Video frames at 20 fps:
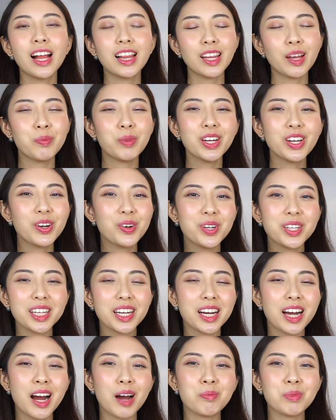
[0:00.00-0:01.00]
Let me know in the
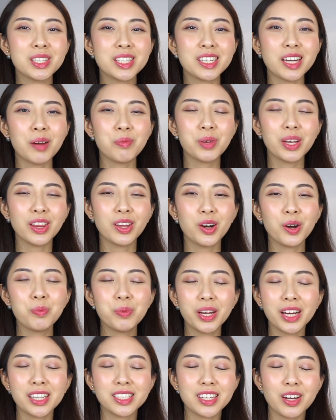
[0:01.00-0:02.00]
comments down below
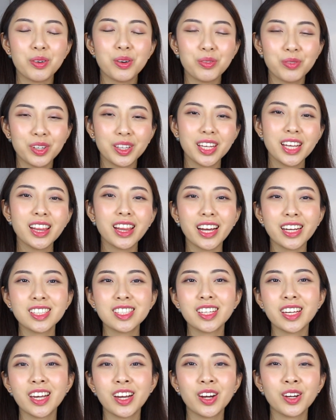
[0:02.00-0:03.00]
because I would really like
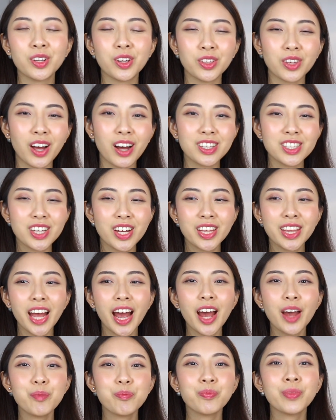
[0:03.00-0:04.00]
to hear your thoughts on
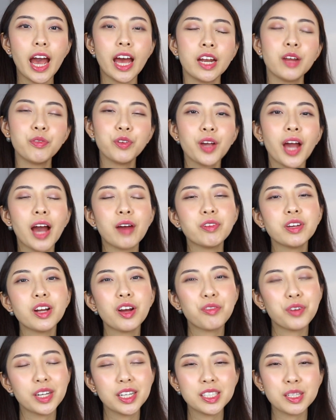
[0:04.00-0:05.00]
that. And if you haven't
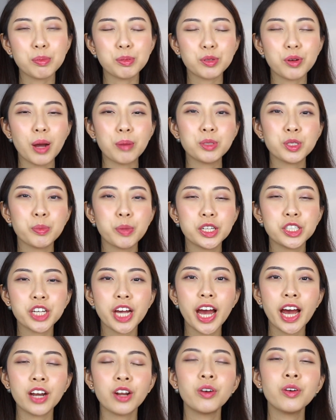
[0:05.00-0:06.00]
already subscribed to my
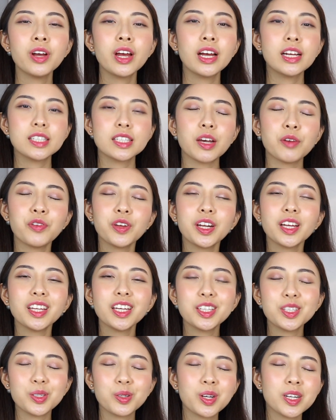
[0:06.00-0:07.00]
channel,
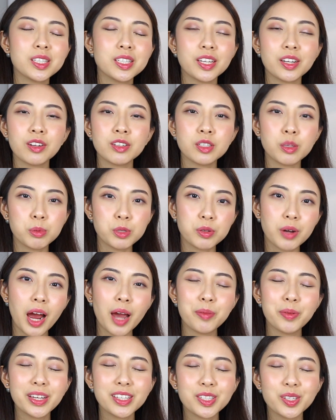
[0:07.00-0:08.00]
definitely do consider
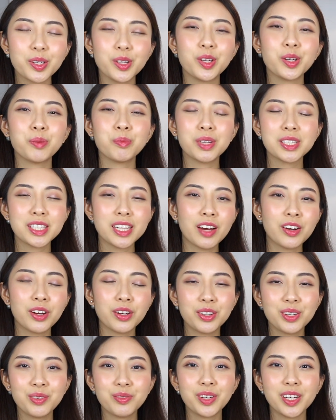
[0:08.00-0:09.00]
subscribing so you don't miss out
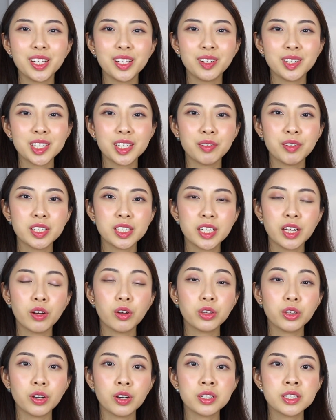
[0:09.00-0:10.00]
on new videos every
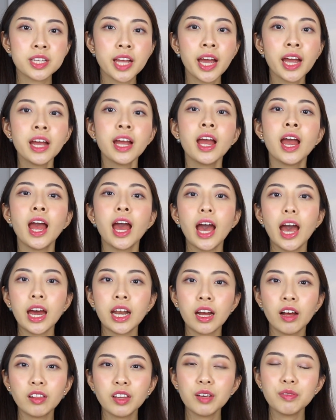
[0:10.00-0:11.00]
single Thursday.
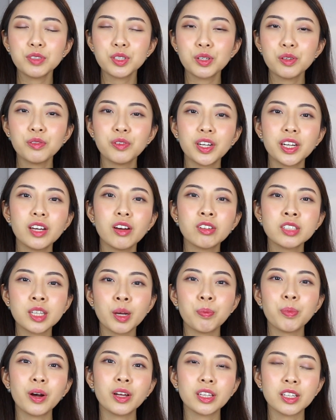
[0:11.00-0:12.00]
And I'll leave two videos
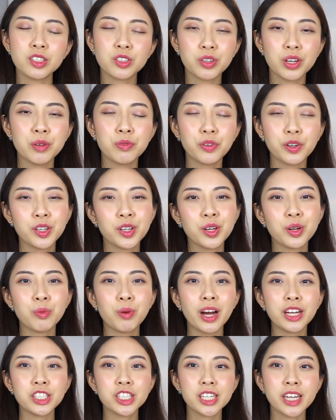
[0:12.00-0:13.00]
up on the screen for you to
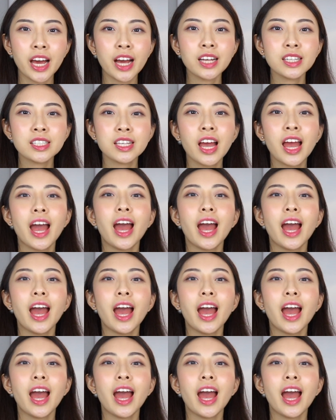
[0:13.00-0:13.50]
watch next.